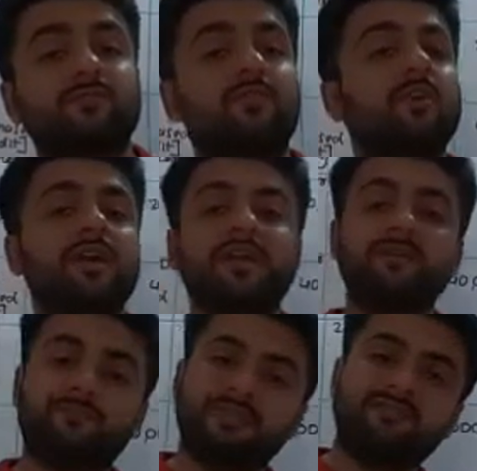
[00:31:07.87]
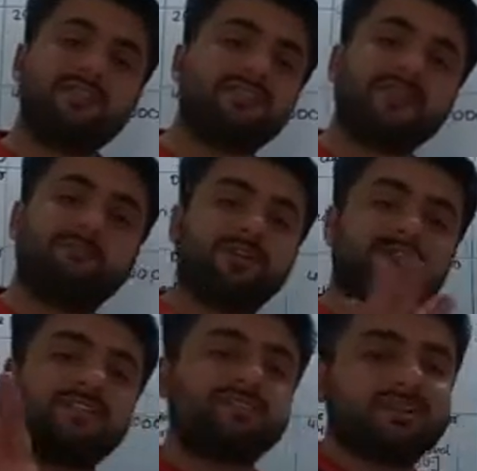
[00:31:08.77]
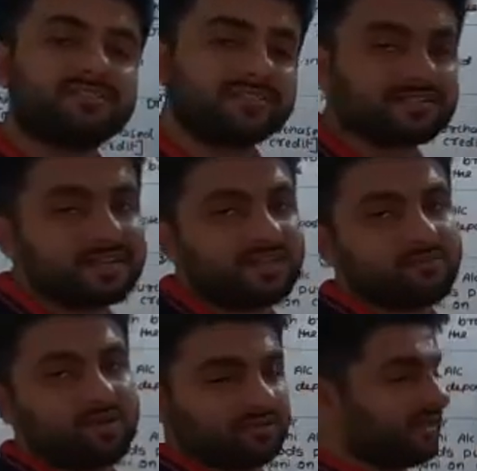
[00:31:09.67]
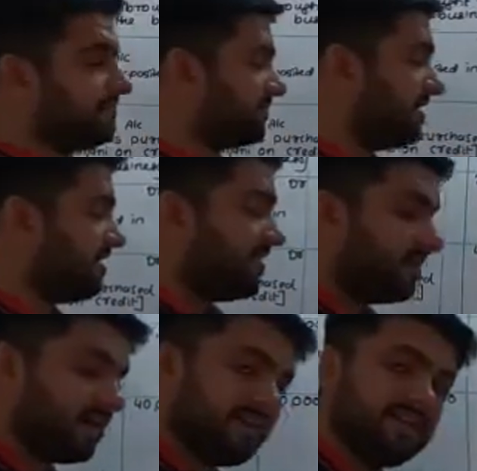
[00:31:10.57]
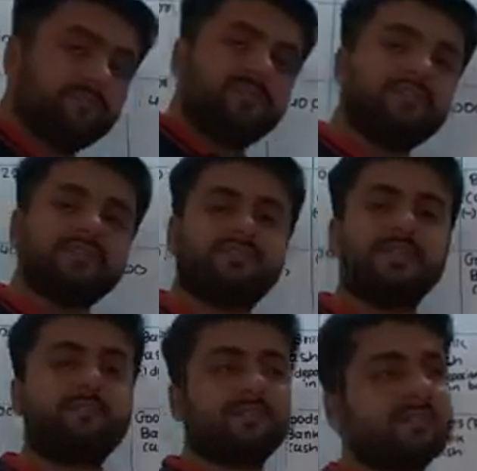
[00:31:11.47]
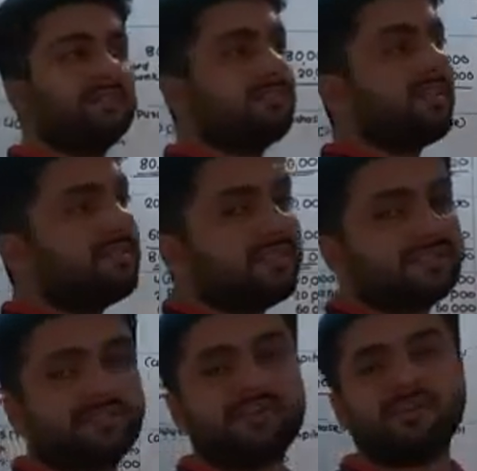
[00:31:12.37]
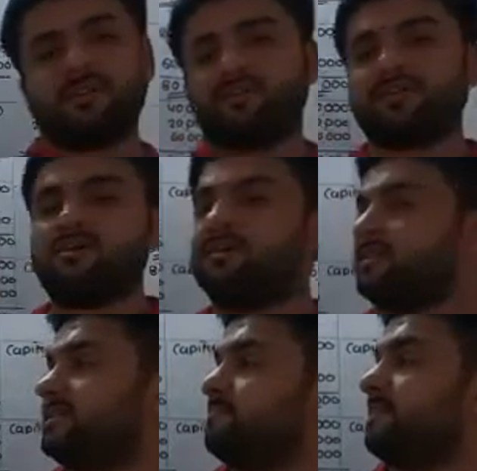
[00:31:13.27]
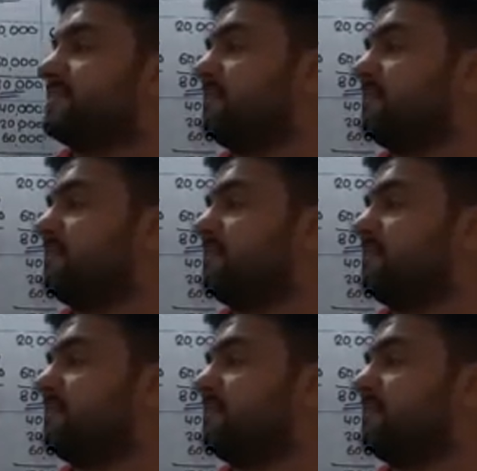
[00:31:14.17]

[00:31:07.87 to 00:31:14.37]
So in previous chapter this transaction have not came. In previous chapter such transactions were not there, only simple